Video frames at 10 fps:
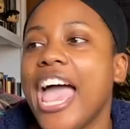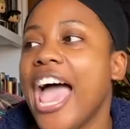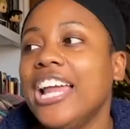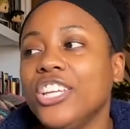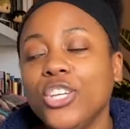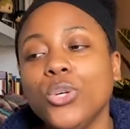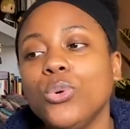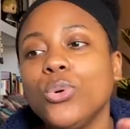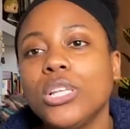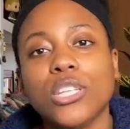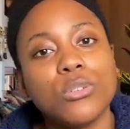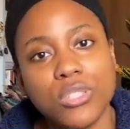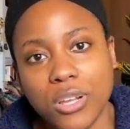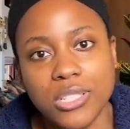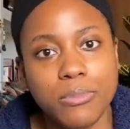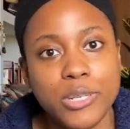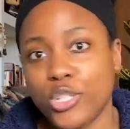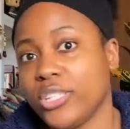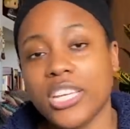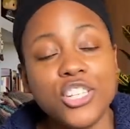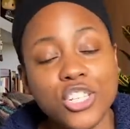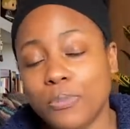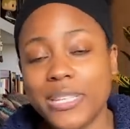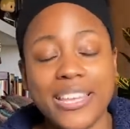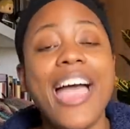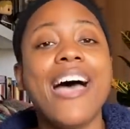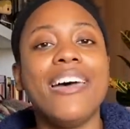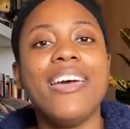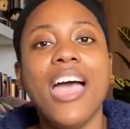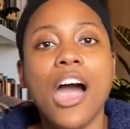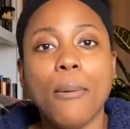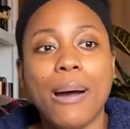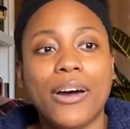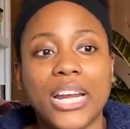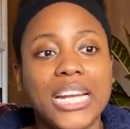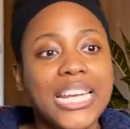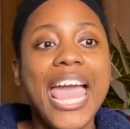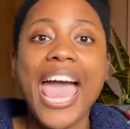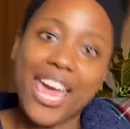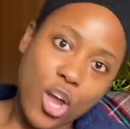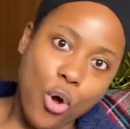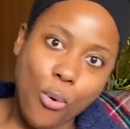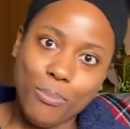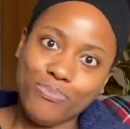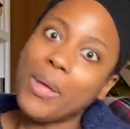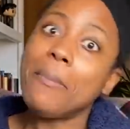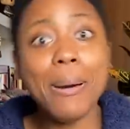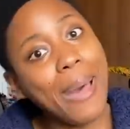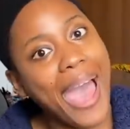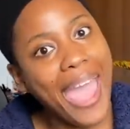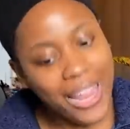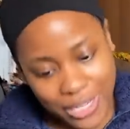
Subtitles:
and you little salty bitches can just be sad about it at home. Bye-bye.